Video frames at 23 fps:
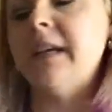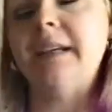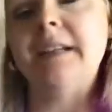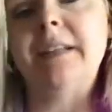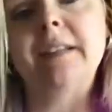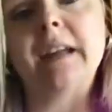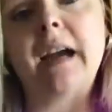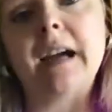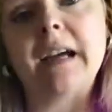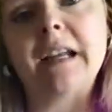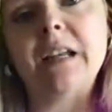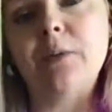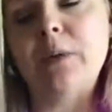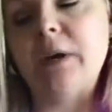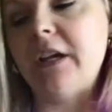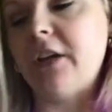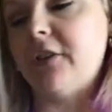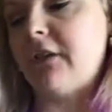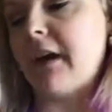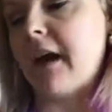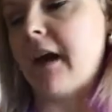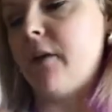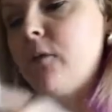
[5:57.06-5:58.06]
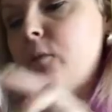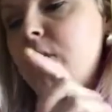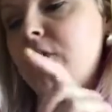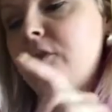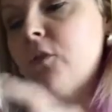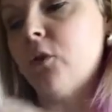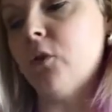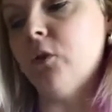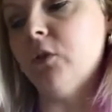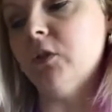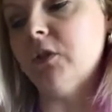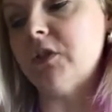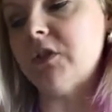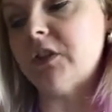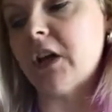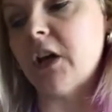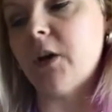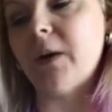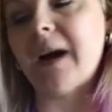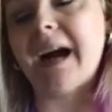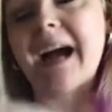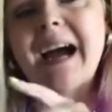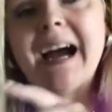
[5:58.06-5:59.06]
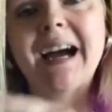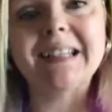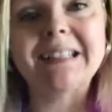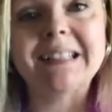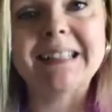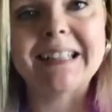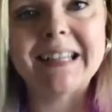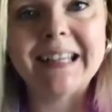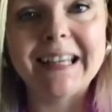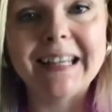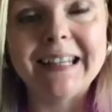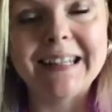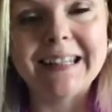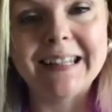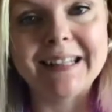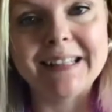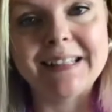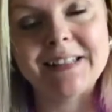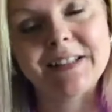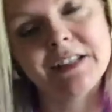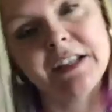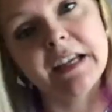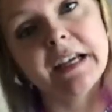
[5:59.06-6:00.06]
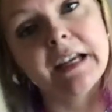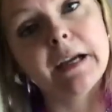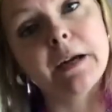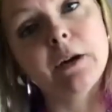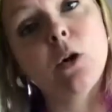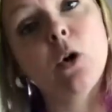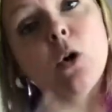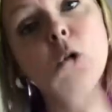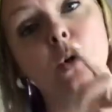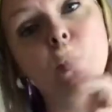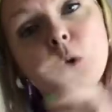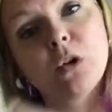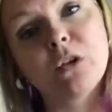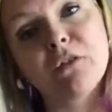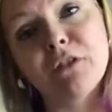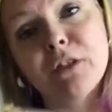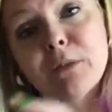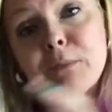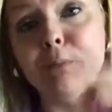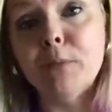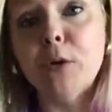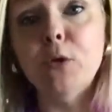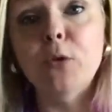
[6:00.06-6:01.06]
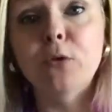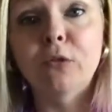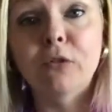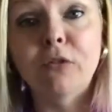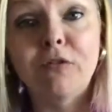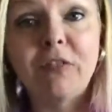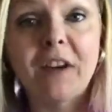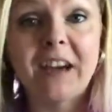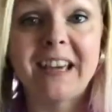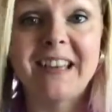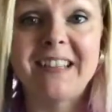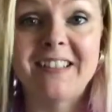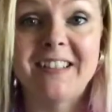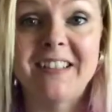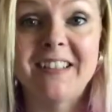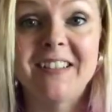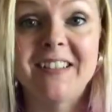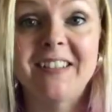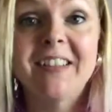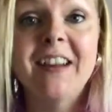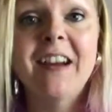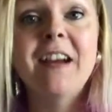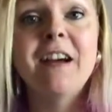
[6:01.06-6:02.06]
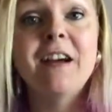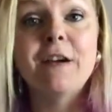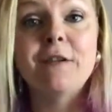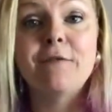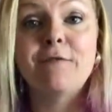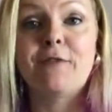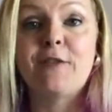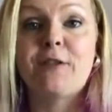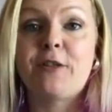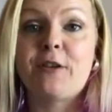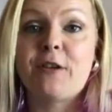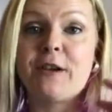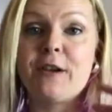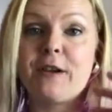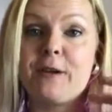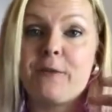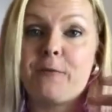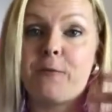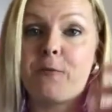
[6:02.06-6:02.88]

exactly where you're at. We've also added in this year all of the moon phases for the